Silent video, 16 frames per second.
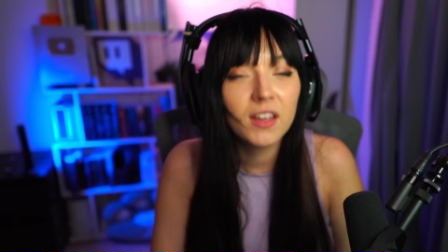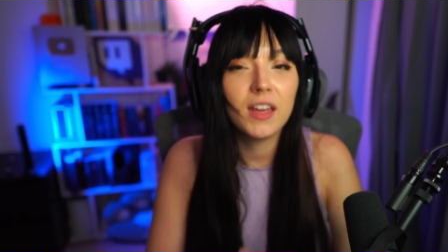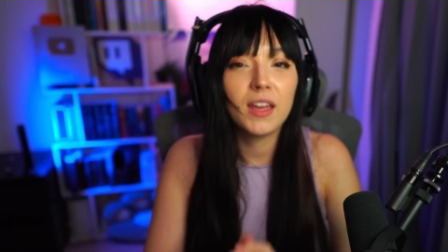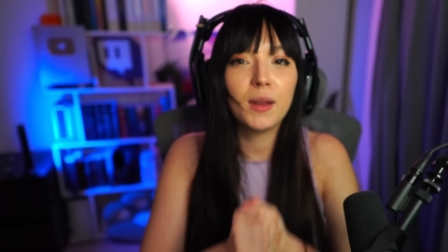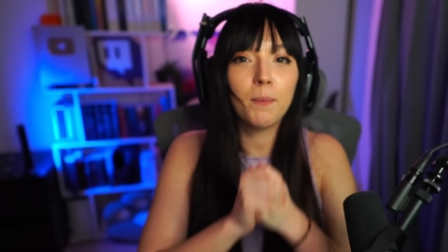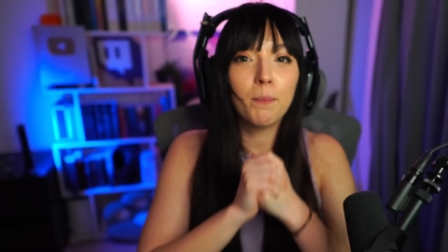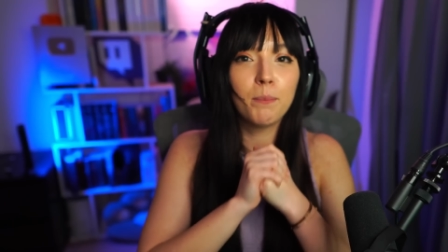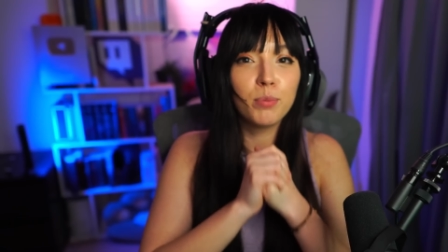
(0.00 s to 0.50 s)

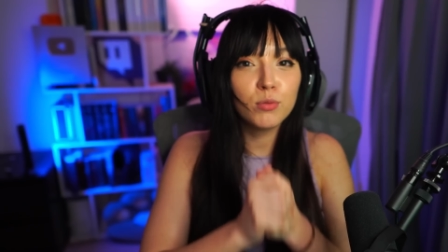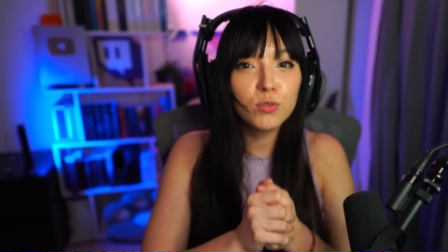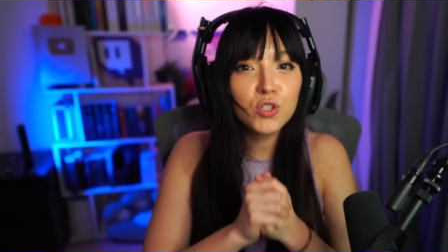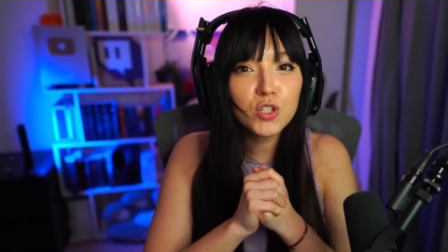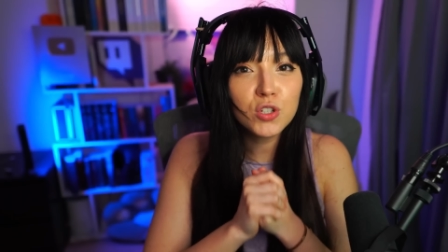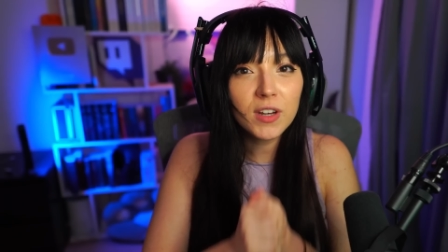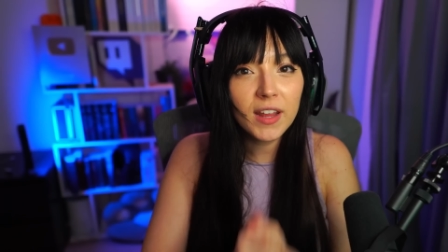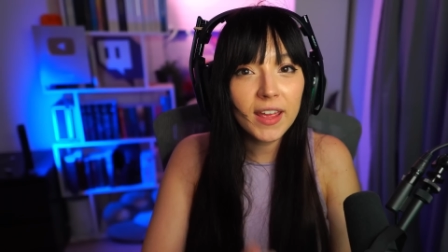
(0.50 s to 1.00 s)
and
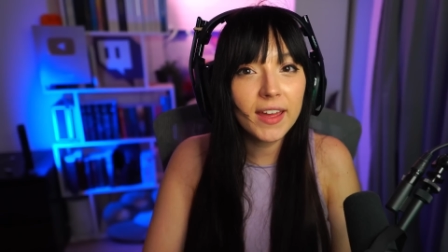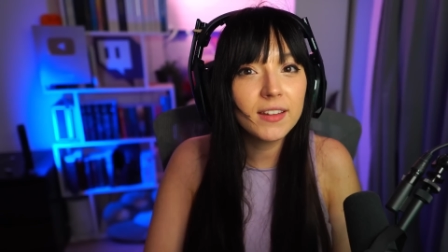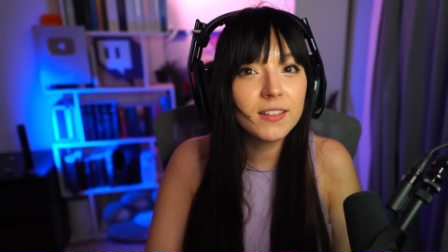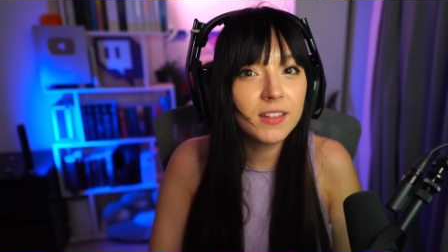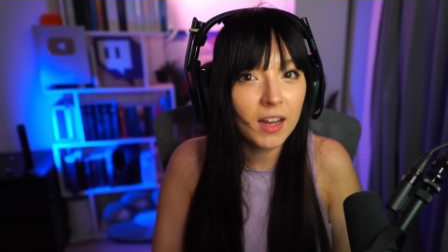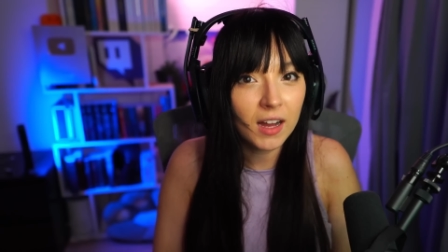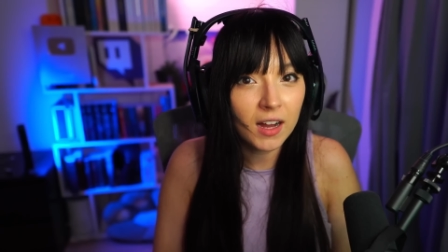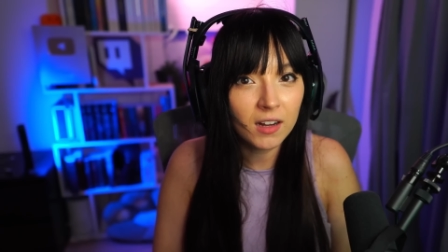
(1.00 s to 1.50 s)
put your head
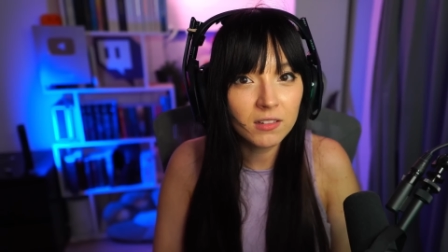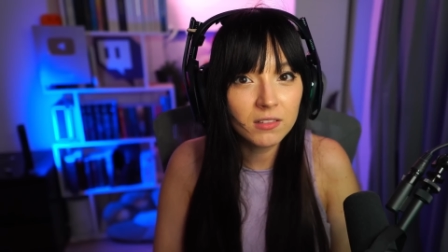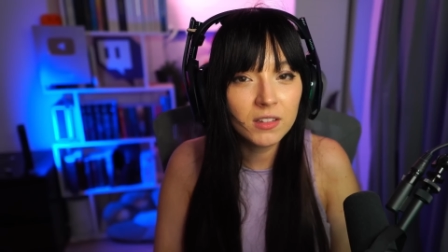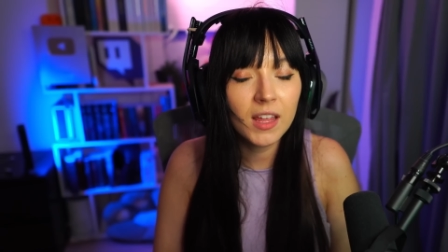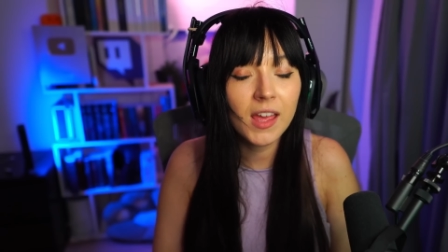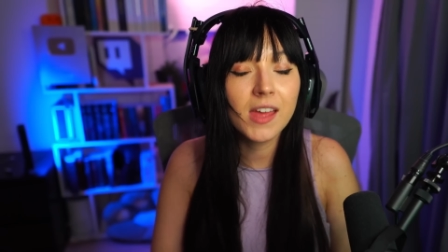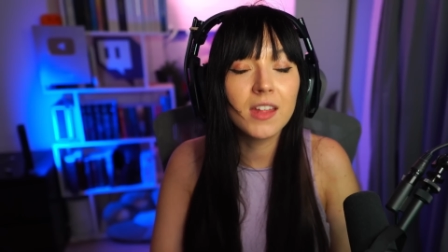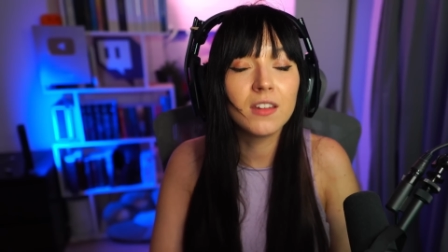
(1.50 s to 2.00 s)

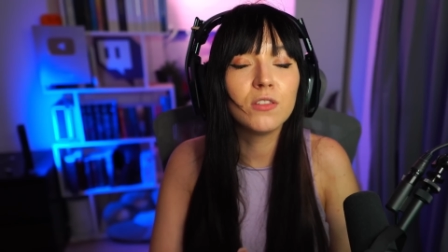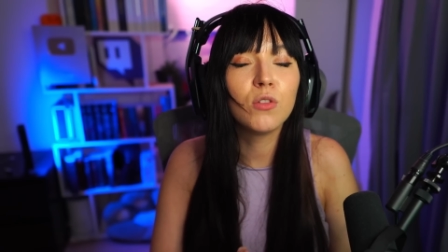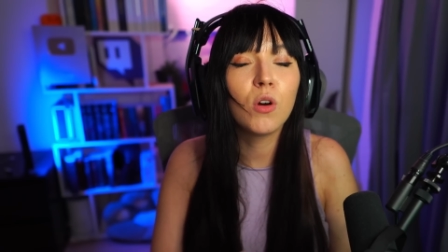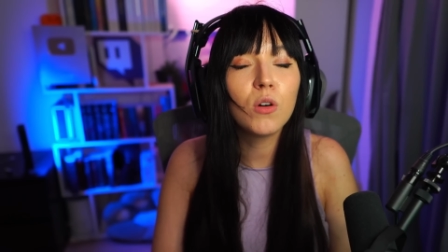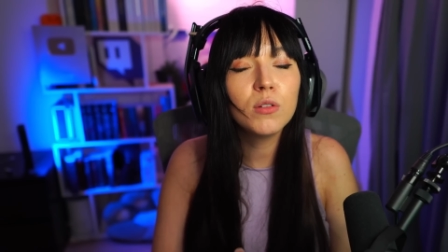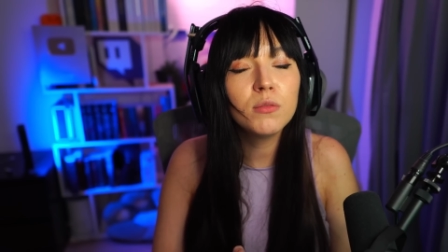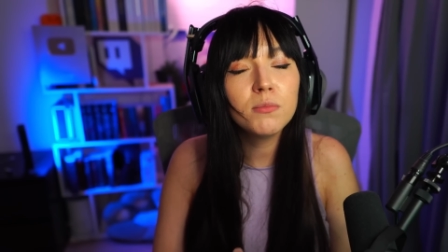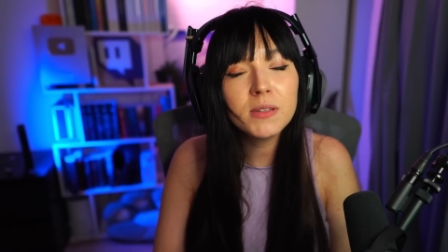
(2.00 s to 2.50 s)
down and
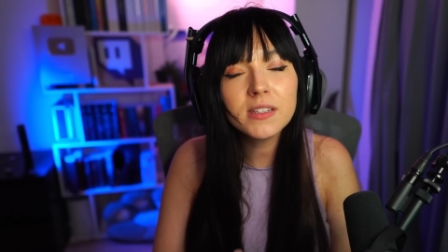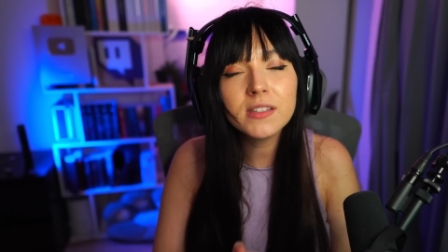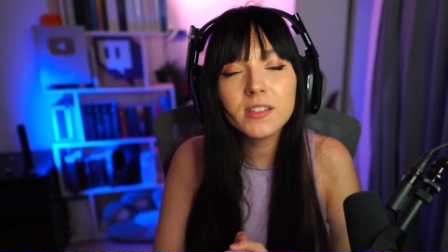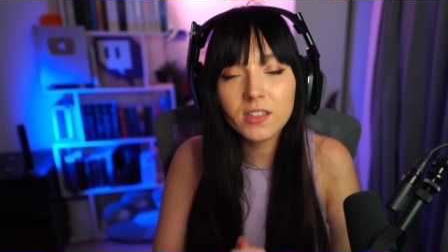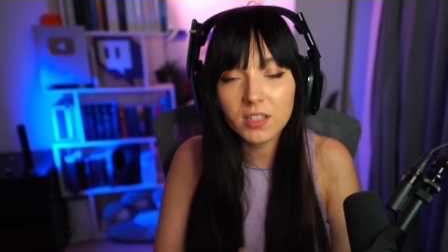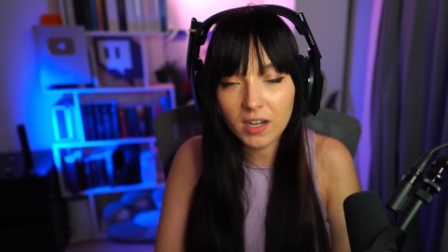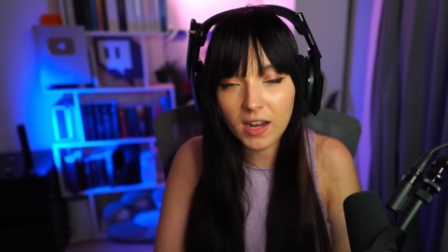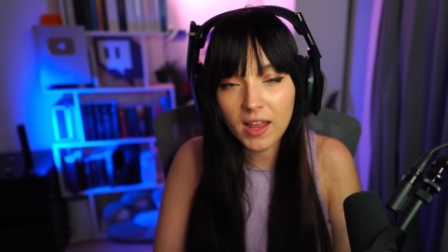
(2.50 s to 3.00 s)
don't be
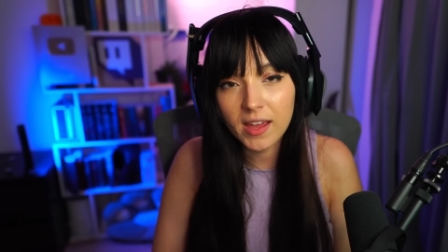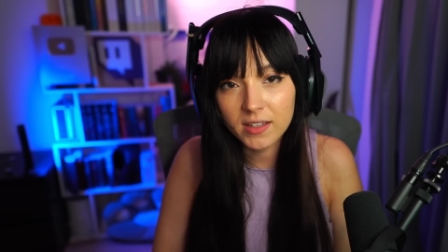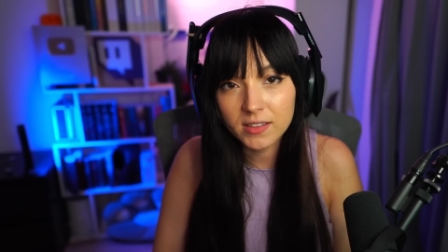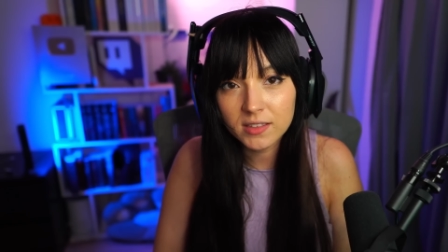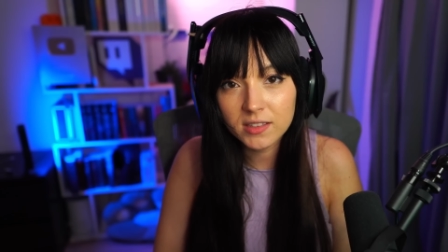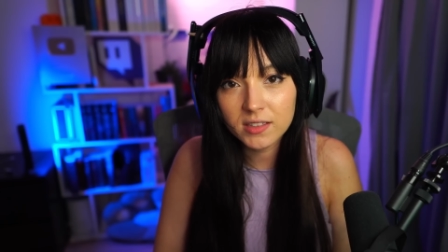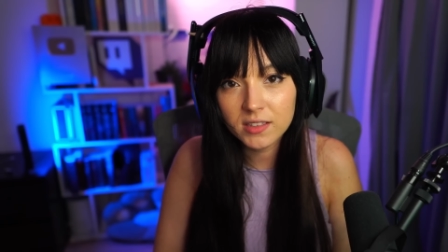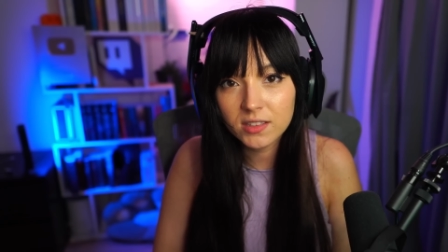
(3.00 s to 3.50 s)

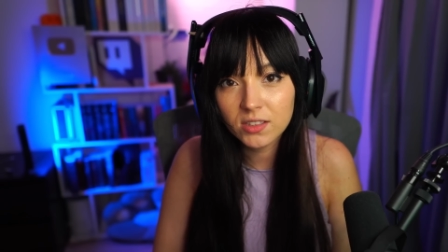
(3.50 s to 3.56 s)
stressed